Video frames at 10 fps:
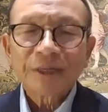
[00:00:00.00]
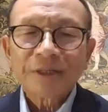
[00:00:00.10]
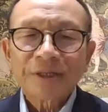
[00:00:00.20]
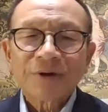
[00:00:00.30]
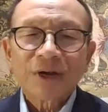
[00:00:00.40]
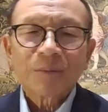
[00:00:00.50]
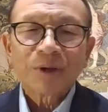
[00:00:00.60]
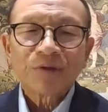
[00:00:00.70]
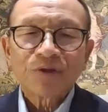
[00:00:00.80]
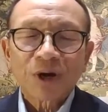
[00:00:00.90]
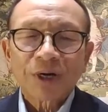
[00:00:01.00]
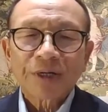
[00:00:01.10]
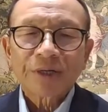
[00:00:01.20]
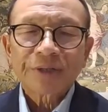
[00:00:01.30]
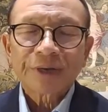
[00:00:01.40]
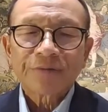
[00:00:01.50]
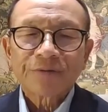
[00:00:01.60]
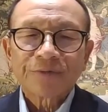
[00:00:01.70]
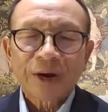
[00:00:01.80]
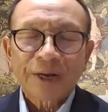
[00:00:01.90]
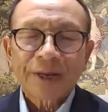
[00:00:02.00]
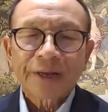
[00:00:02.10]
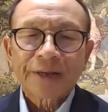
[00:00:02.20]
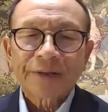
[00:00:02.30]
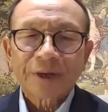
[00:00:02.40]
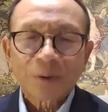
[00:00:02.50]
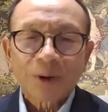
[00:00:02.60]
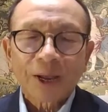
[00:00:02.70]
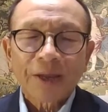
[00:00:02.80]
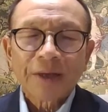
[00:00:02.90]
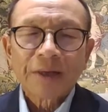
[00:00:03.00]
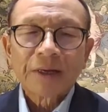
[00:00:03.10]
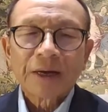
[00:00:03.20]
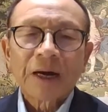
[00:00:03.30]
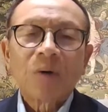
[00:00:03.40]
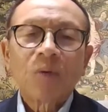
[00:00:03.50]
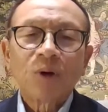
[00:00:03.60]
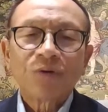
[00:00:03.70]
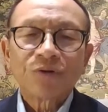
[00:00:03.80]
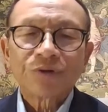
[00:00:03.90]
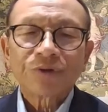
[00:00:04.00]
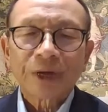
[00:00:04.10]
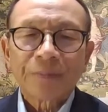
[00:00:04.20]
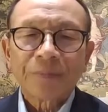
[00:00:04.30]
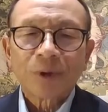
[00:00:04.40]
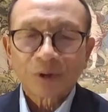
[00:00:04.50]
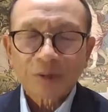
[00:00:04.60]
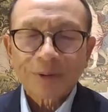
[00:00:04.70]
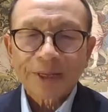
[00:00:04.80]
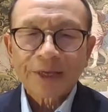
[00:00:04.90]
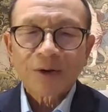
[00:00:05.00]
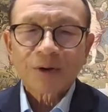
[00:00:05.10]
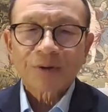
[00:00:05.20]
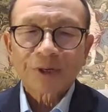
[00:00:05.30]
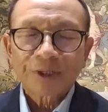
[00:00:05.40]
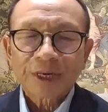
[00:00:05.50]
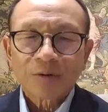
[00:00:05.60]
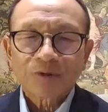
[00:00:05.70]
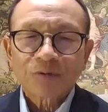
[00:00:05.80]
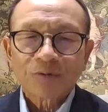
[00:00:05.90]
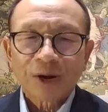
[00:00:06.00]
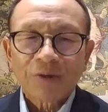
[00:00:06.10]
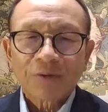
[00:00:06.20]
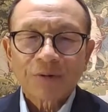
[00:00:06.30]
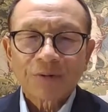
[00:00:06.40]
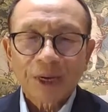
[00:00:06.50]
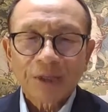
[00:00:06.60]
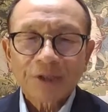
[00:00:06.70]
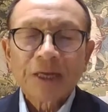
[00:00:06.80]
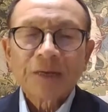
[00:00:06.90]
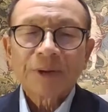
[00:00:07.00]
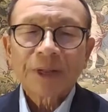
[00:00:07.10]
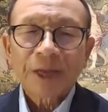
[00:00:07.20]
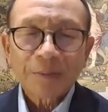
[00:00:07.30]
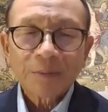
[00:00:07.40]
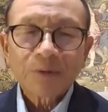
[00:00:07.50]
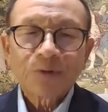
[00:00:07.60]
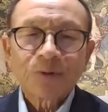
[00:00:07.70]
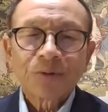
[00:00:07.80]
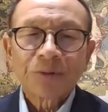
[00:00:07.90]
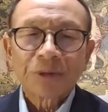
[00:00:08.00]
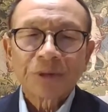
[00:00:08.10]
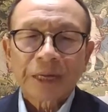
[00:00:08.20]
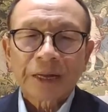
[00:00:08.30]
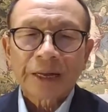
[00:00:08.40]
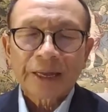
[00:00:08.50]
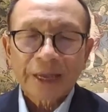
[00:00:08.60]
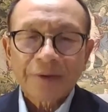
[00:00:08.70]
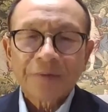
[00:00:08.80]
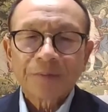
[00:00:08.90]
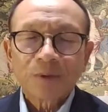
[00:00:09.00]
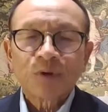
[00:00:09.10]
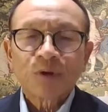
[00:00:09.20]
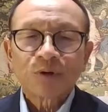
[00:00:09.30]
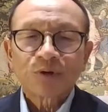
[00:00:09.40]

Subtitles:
development in China, they're finding another way, which is not depending on this ultraviolet rays, but able to again produce